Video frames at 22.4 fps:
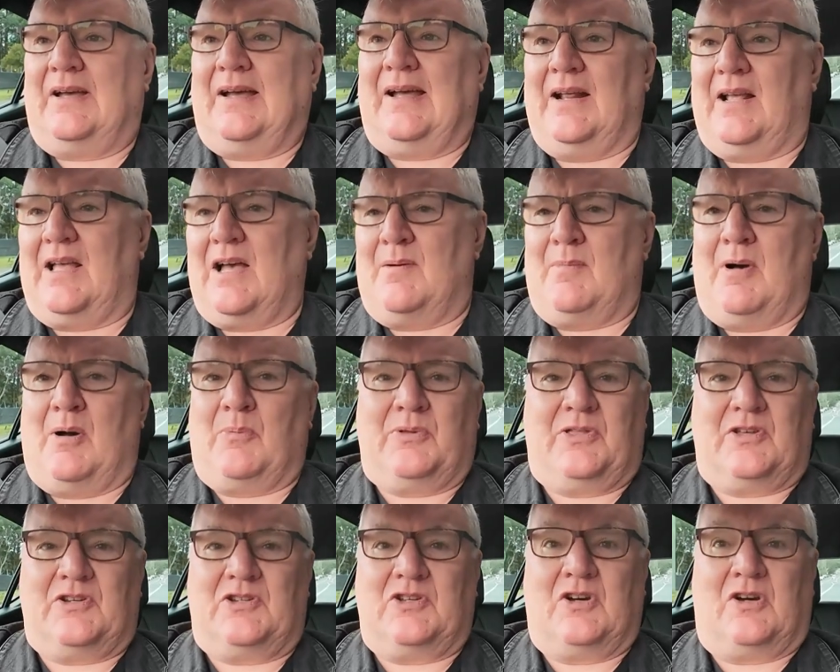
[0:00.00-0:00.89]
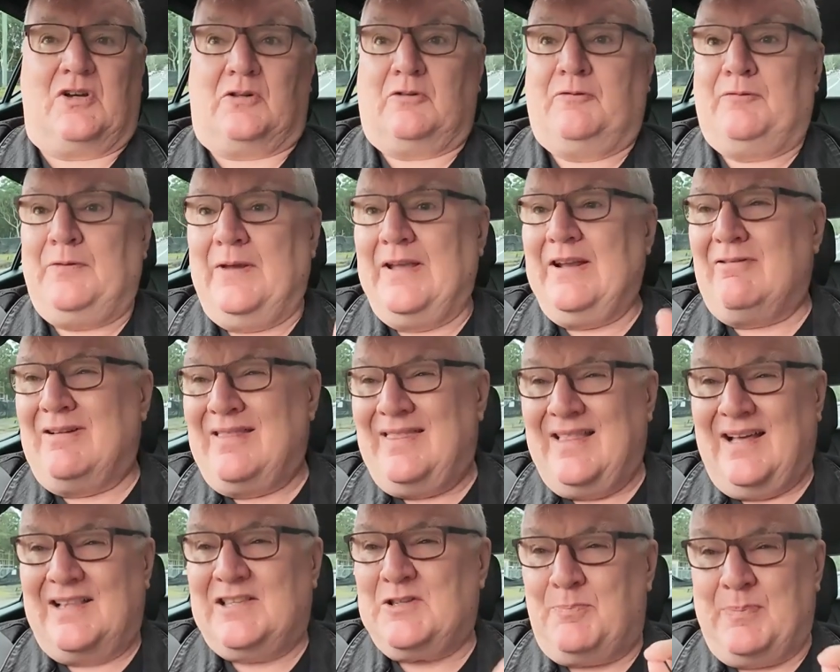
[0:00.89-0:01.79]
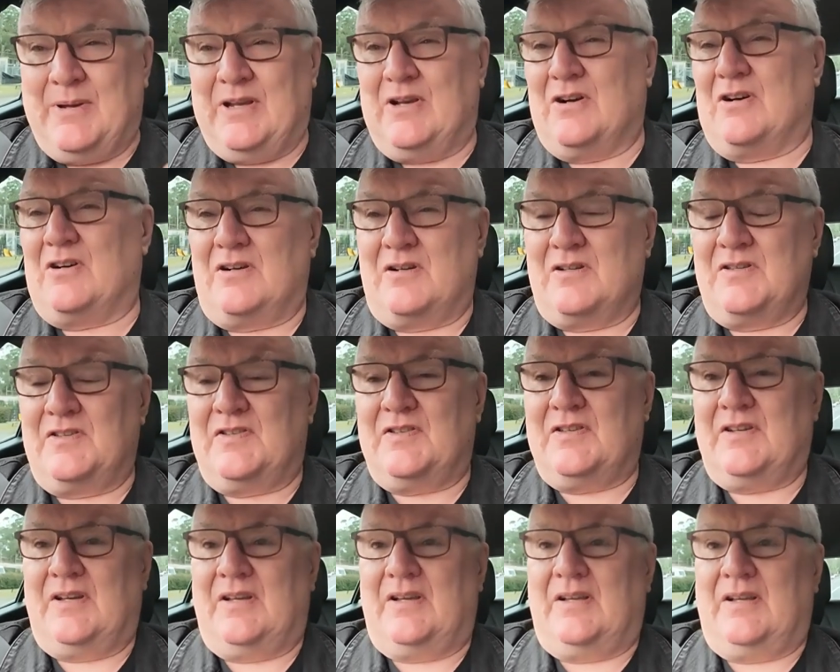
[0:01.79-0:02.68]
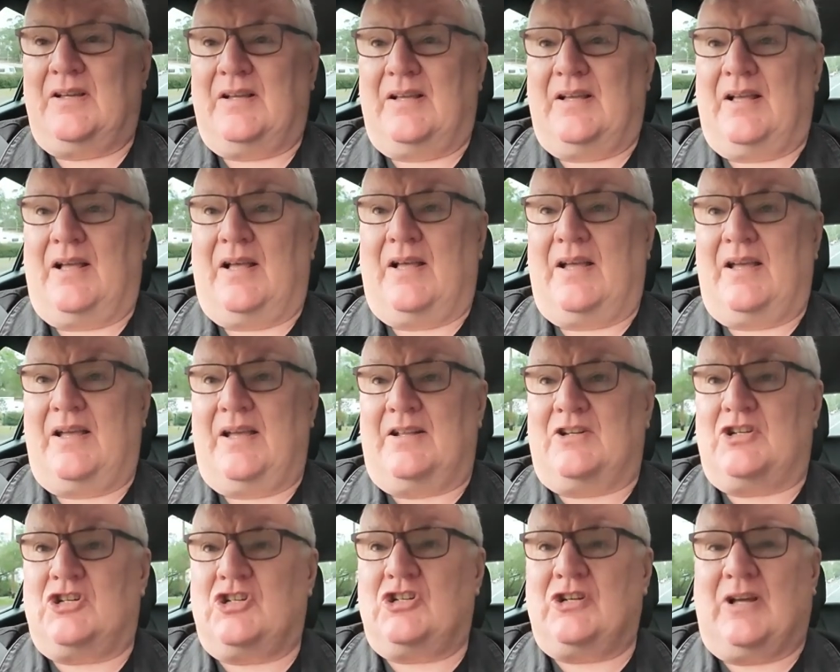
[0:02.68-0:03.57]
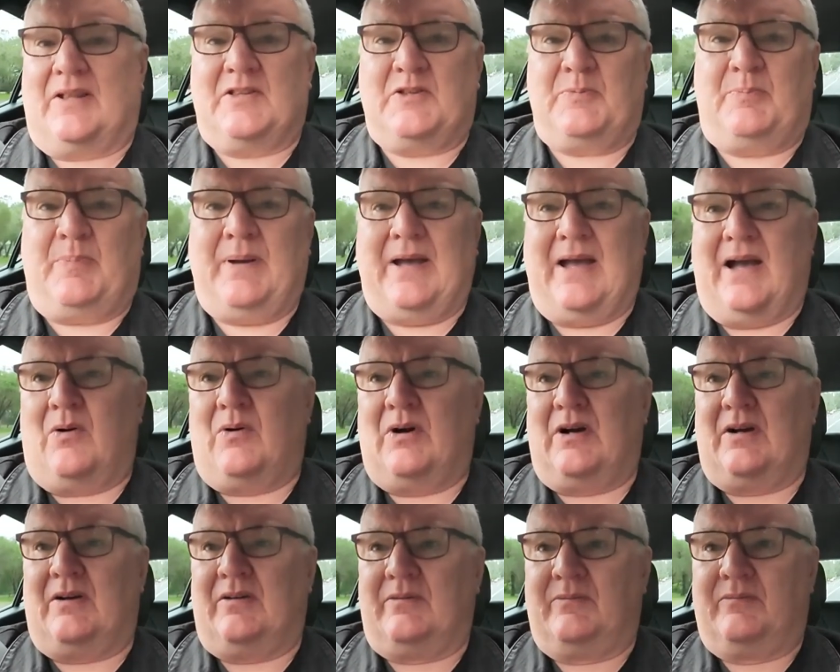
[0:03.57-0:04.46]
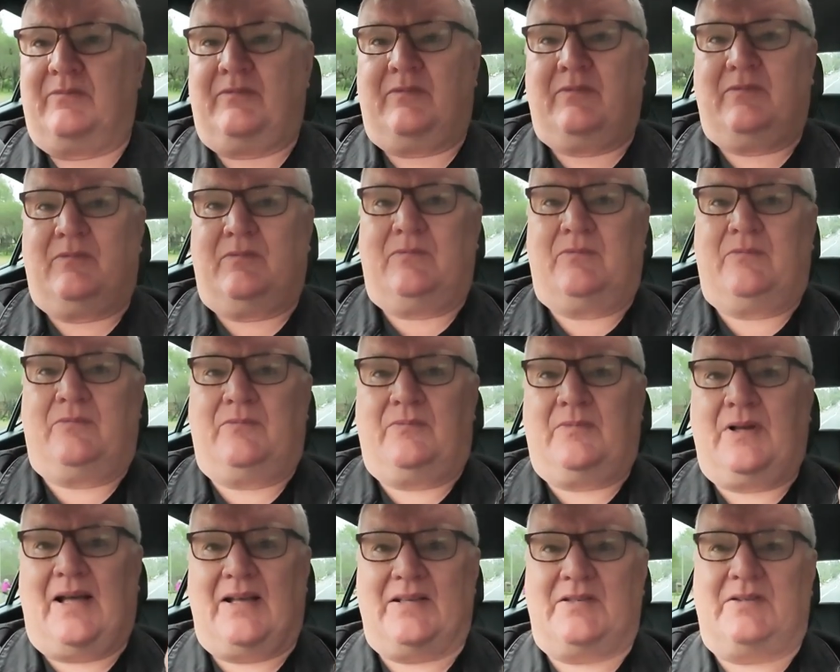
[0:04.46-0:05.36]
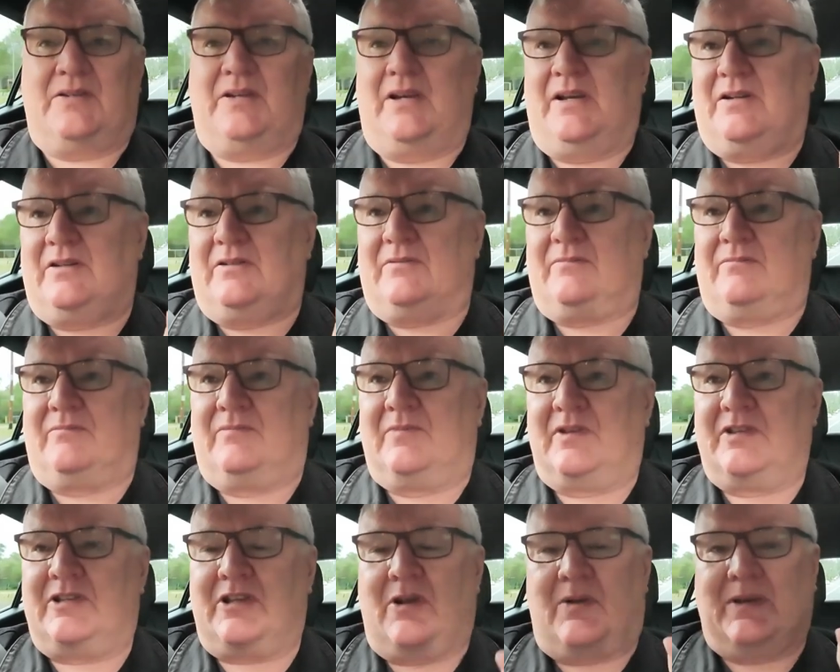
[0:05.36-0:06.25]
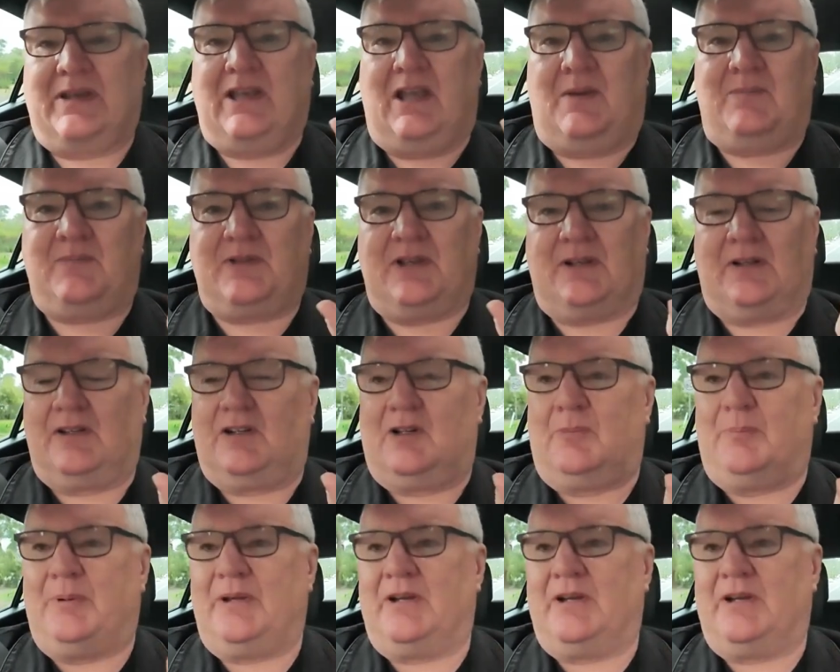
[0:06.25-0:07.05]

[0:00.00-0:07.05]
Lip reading: and come up with a total figure, and that's because it shunts power as needed. So it keeps a little